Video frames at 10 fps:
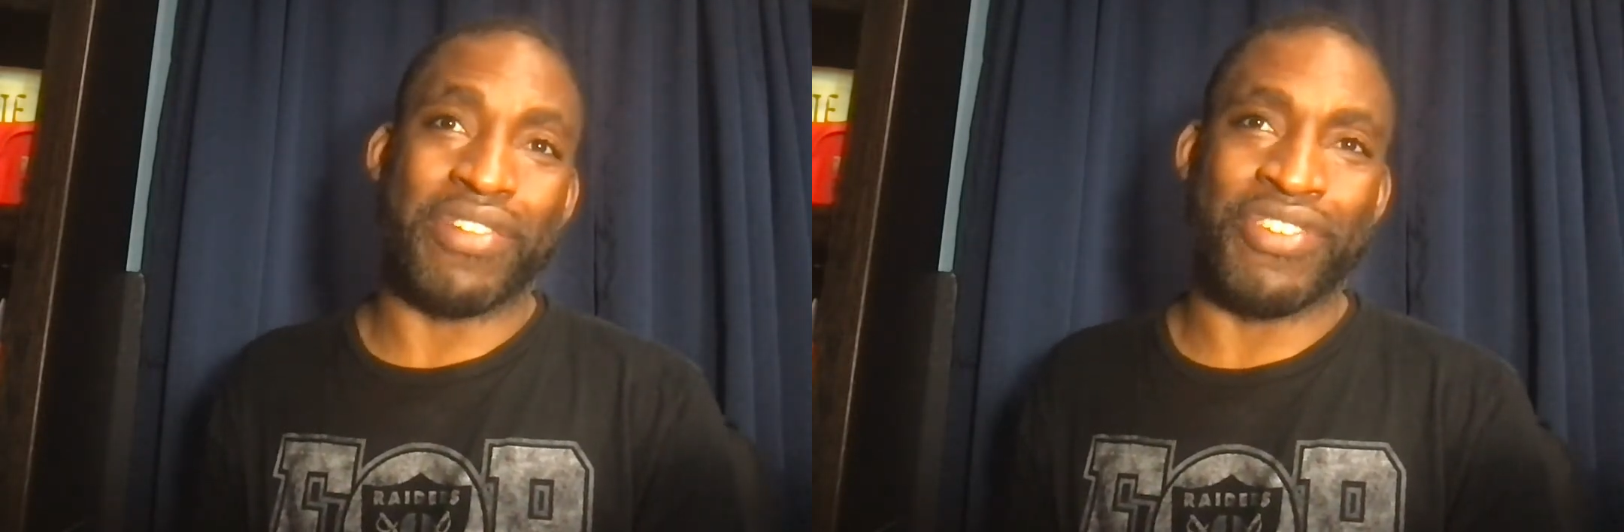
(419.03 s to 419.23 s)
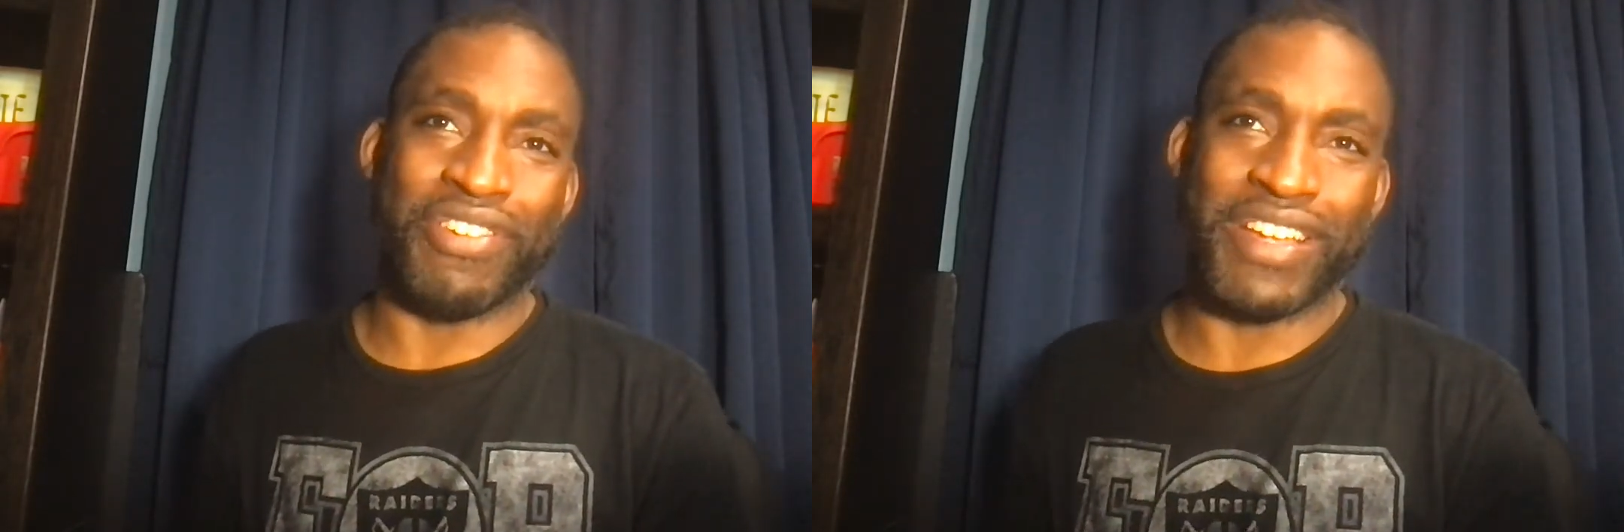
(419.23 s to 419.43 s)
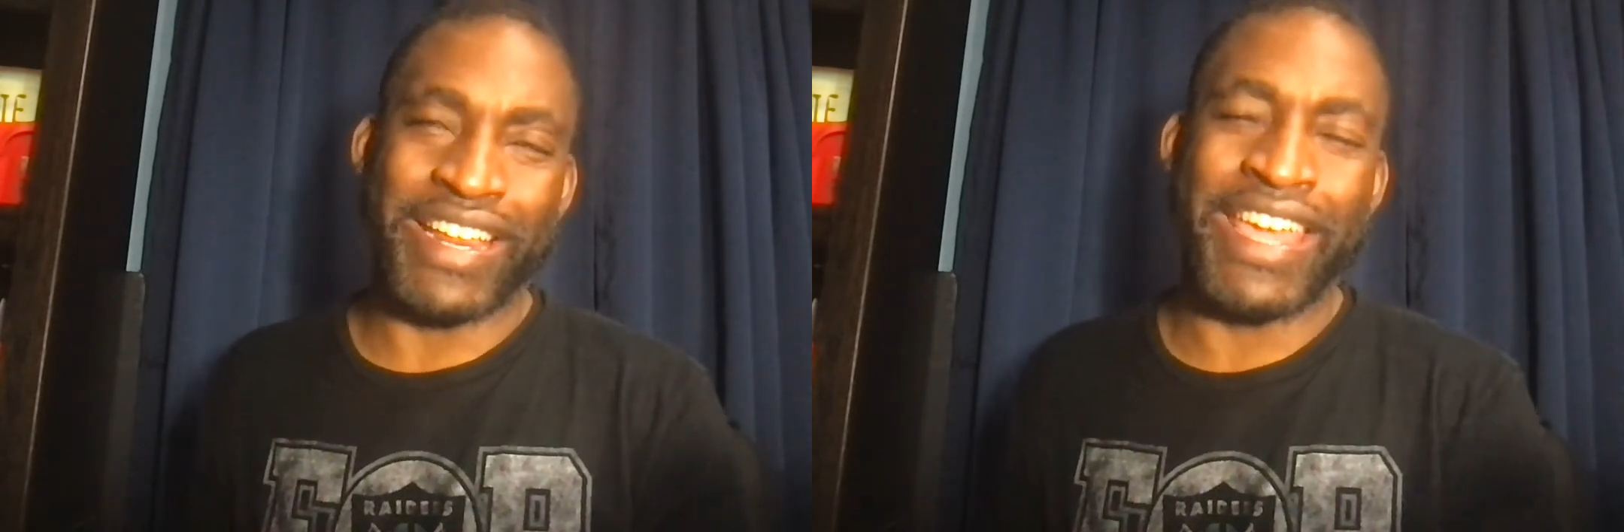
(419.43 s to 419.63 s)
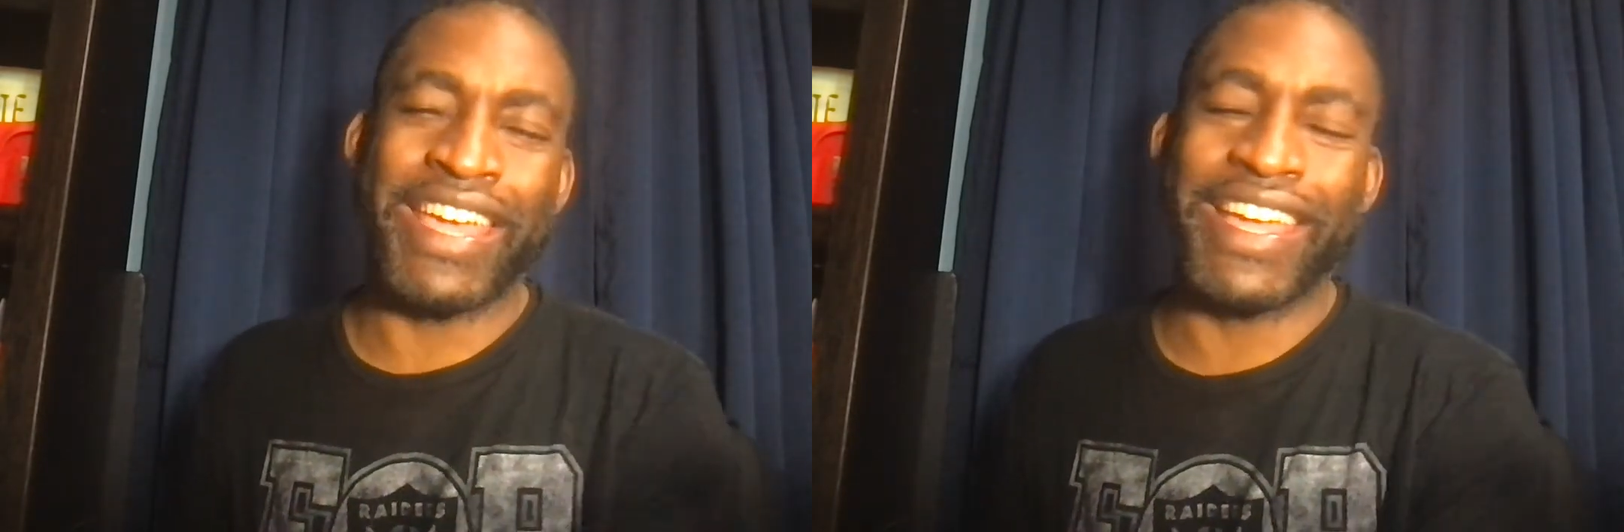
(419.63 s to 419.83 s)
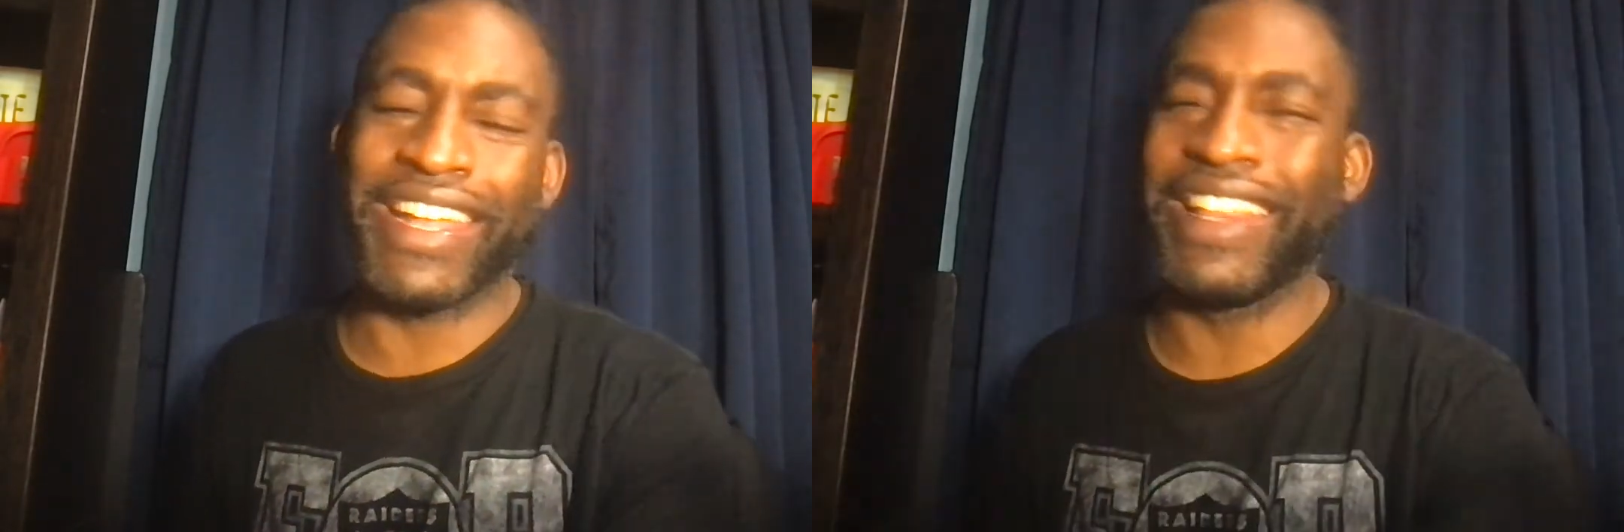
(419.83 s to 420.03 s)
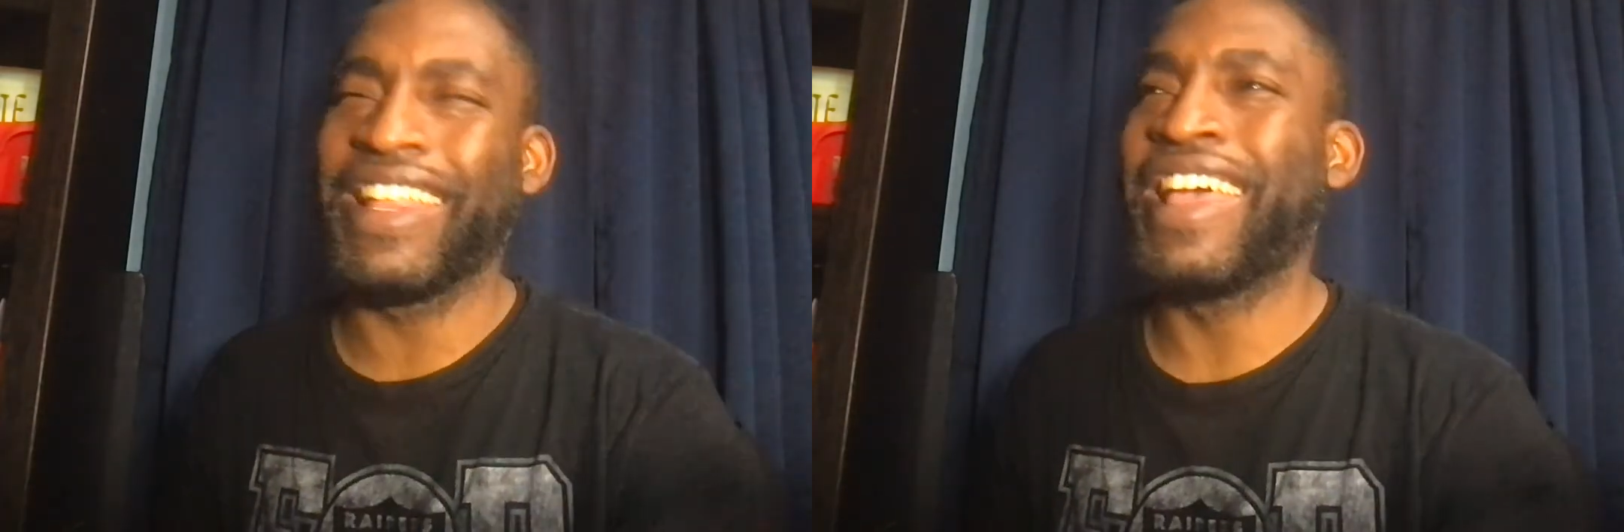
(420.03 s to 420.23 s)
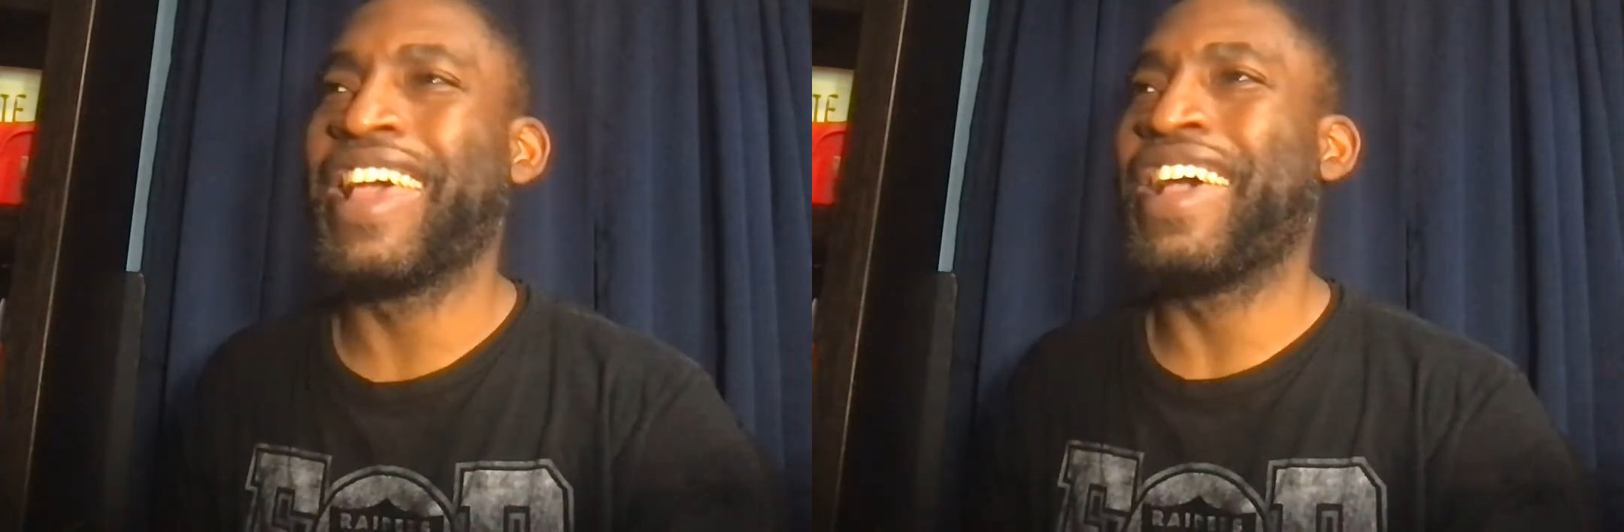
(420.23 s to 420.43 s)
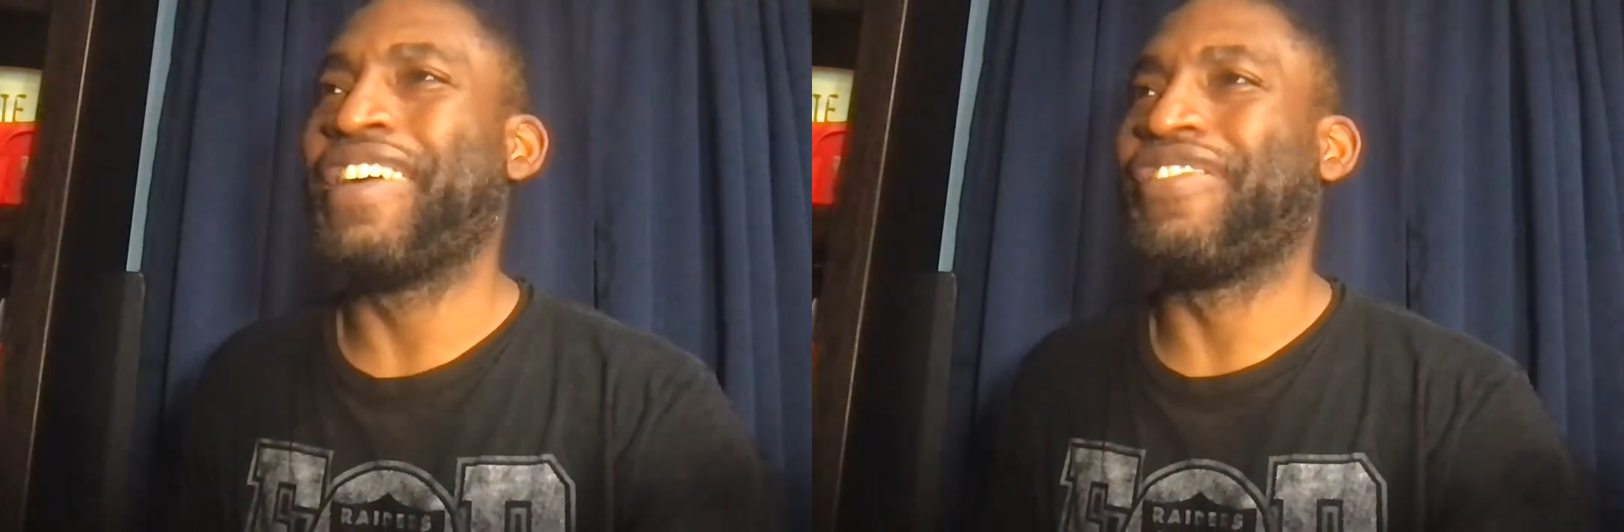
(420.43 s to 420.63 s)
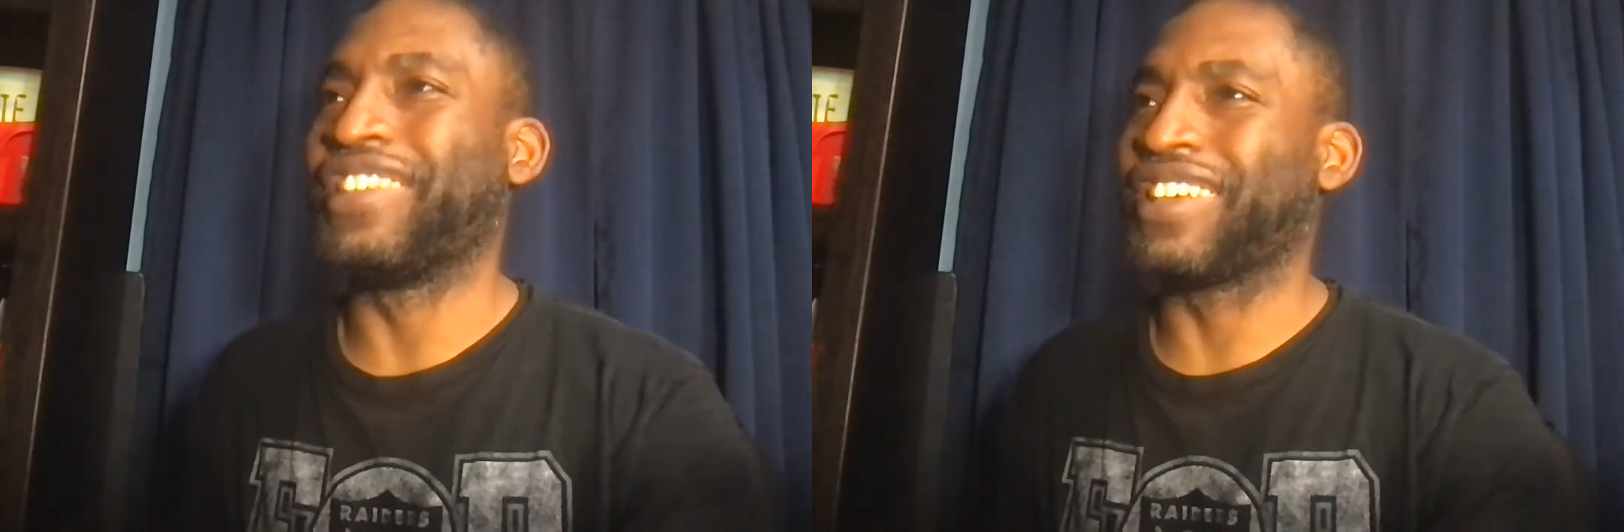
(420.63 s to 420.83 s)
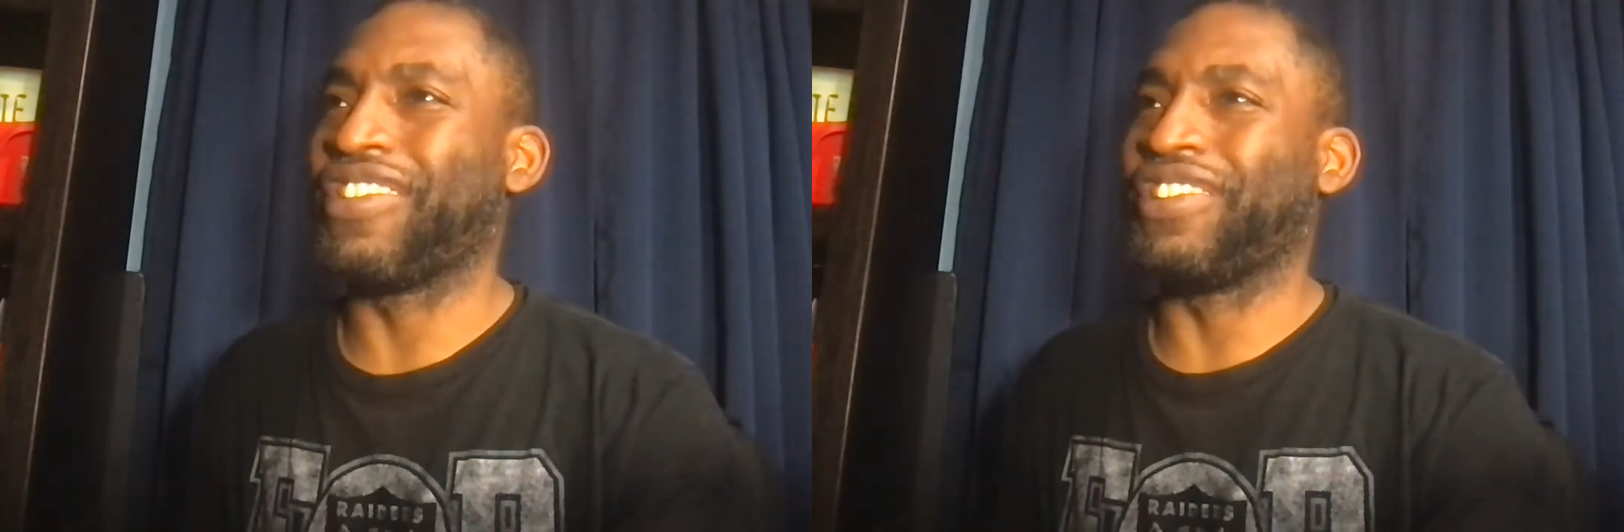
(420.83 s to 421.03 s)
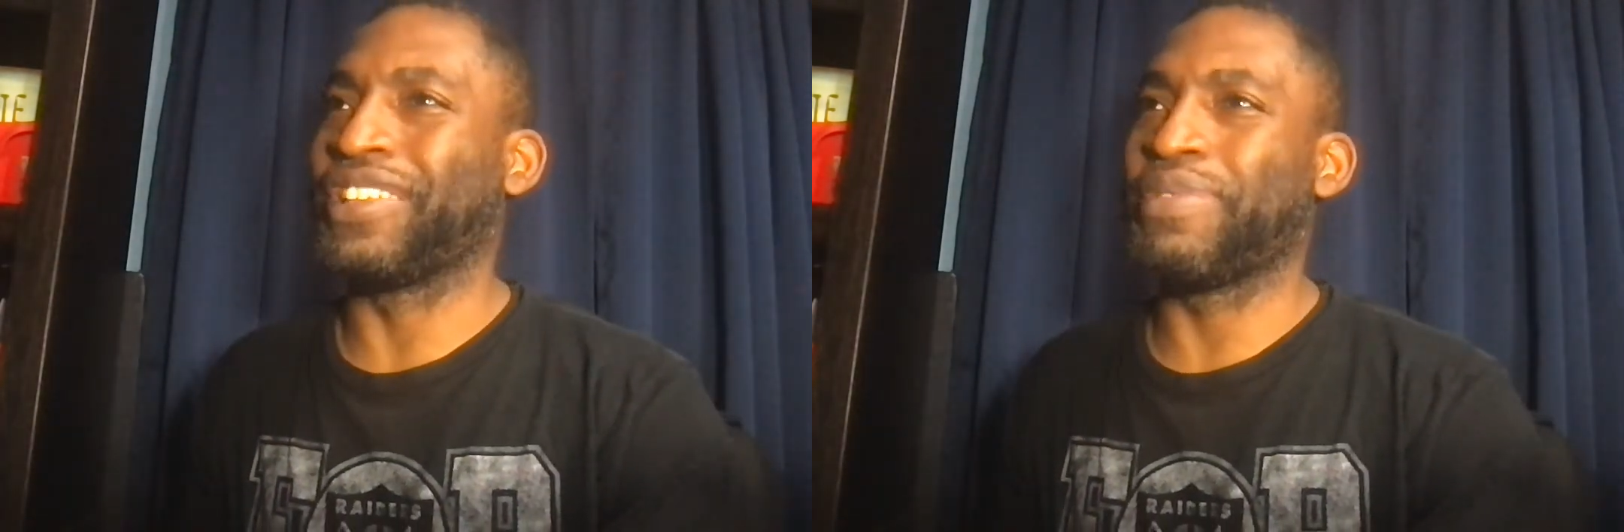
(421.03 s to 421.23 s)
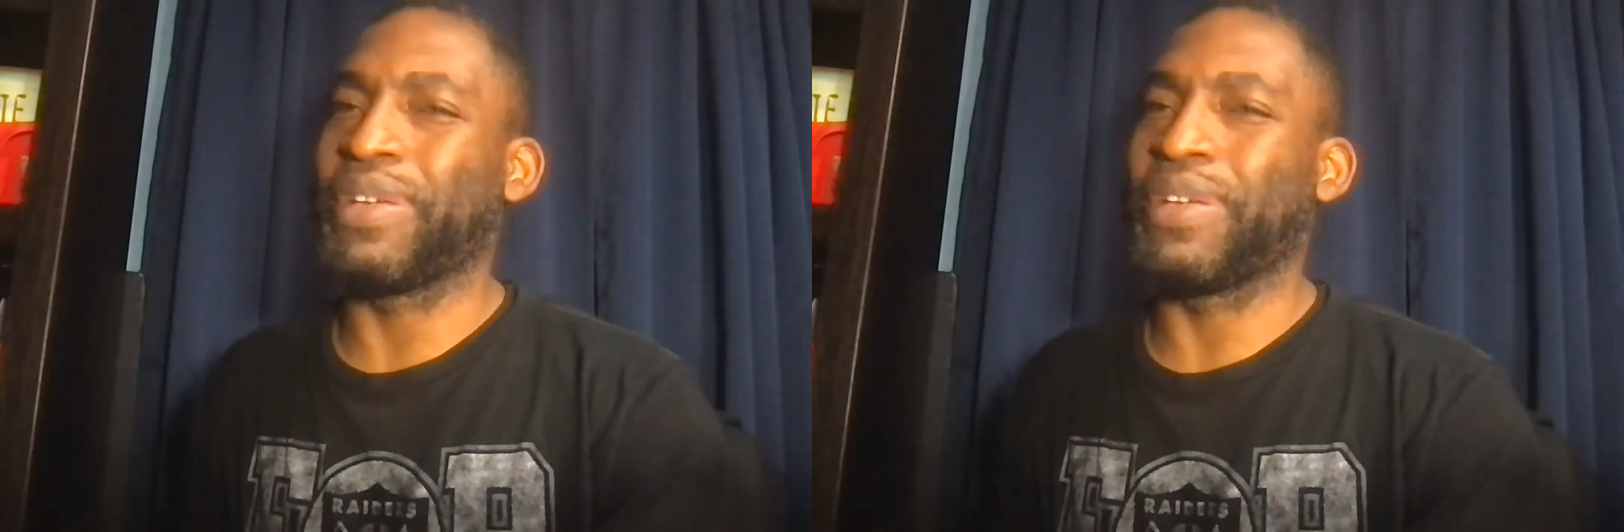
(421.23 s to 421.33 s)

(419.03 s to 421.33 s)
learning was going to be